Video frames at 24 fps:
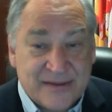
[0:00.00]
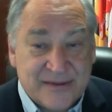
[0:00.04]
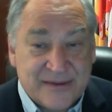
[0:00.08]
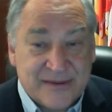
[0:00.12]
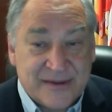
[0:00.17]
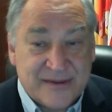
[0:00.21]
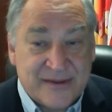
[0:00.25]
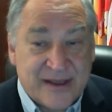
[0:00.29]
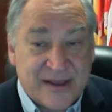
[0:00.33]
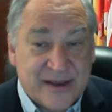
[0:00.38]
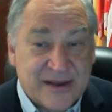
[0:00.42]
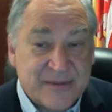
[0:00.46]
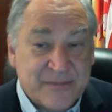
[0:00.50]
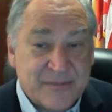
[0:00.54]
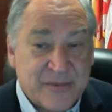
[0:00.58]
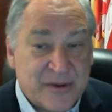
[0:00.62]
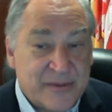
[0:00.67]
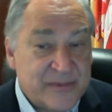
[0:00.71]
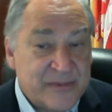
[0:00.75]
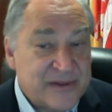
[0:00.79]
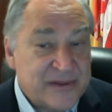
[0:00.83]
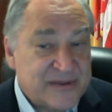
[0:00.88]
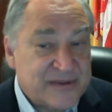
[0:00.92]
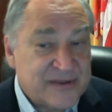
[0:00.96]
to take a
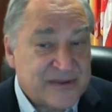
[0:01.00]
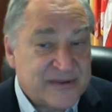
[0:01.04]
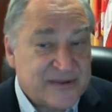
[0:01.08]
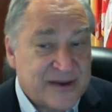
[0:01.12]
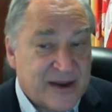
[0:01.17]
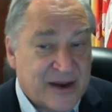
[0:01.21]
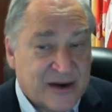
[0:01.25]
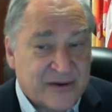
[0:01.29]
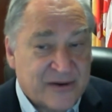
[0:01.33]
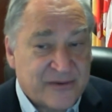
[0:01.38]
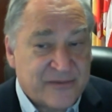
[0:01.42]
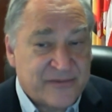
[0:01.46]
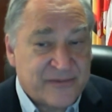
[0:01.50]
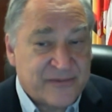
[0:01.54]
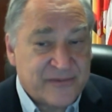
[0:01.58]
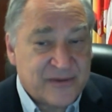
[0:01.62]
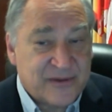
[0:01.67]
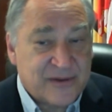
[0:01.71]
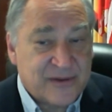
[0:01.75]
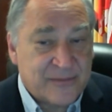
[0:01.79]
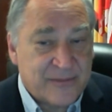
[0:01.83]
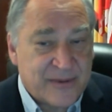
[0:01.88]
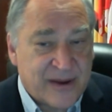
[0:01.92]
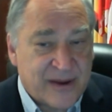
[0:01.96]
moment
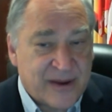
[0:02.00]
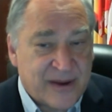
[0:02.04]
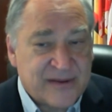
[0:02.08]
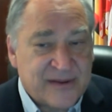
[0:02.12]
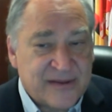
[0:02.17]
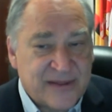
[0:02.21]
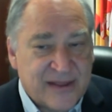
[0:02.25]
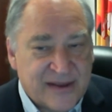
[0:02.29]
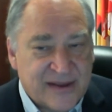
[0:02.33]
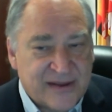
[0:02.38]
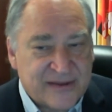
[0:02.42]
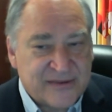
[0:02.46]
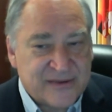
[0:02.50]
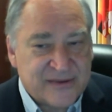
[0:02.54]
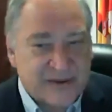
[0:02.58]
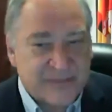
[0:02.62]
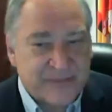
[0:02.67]
to recognize